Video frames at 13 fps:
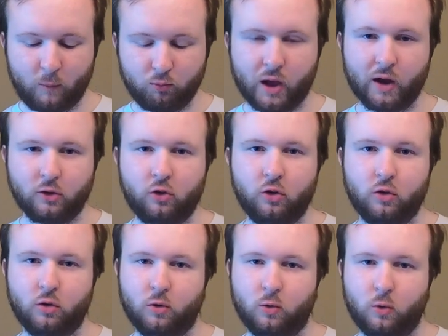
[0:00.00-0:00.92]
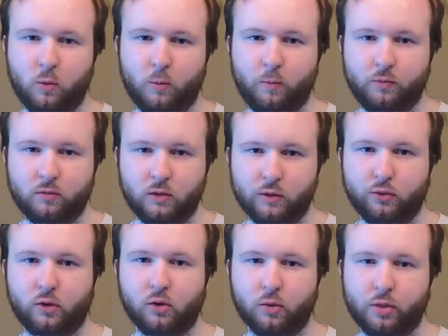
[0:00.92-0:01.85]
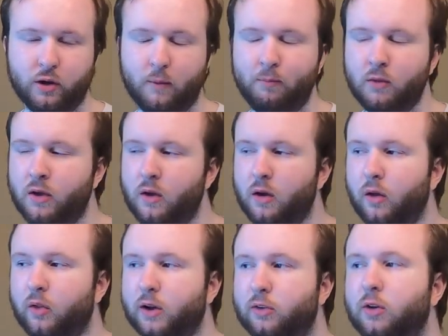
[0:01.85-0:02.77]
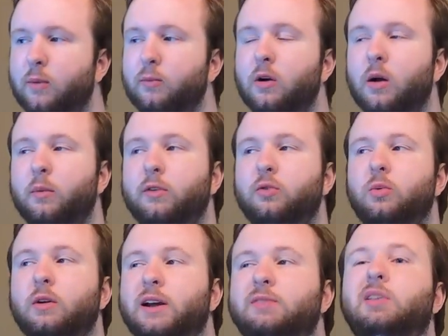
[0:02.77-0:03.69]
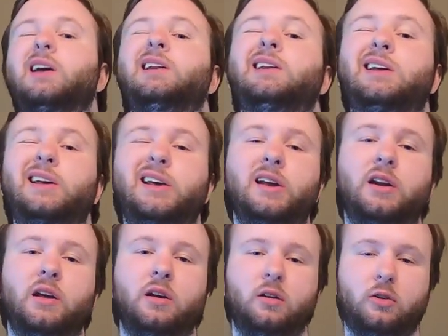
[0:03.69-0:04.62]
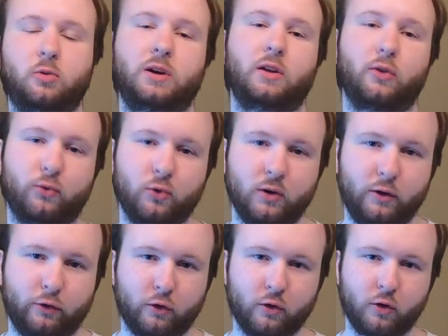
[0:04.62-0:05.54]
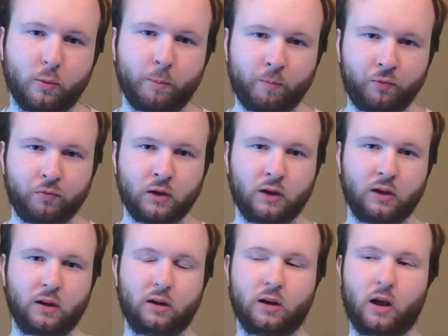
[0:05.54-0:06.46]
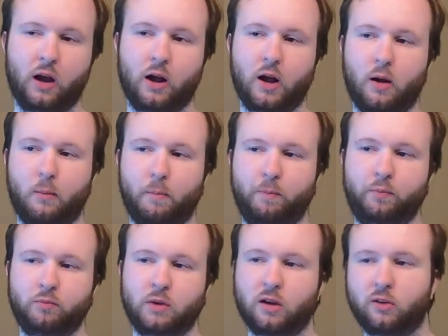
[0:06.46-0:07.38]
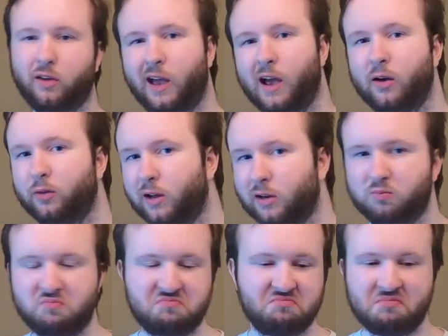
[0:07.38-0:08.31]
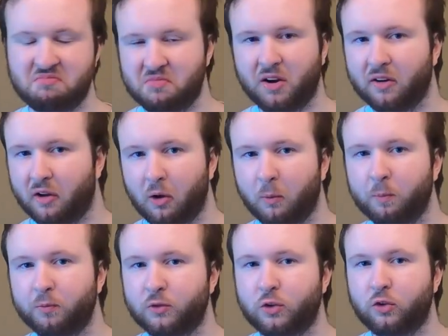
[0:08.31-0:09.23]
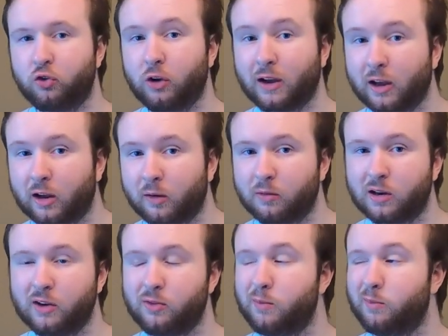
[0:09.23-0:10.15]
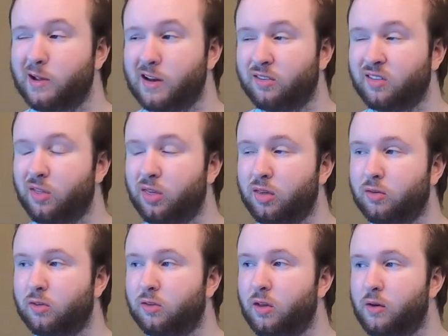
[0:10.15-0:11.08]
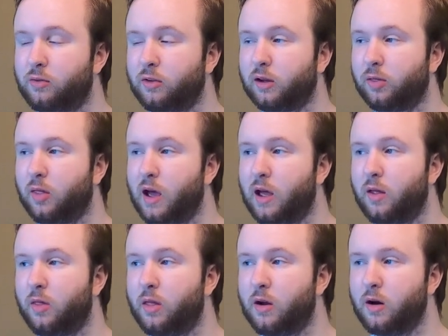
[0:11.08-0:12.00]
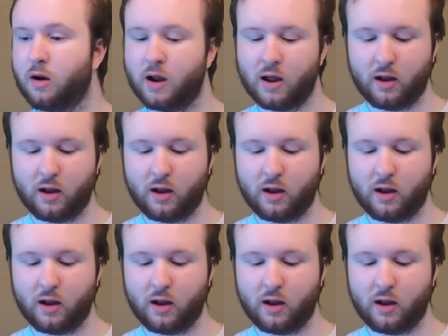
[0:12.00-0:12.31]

Not too difficult there. Unlike some ramens where like they need to be in the freezer because I have like, you know, chicken, different meats and stuff like that in there.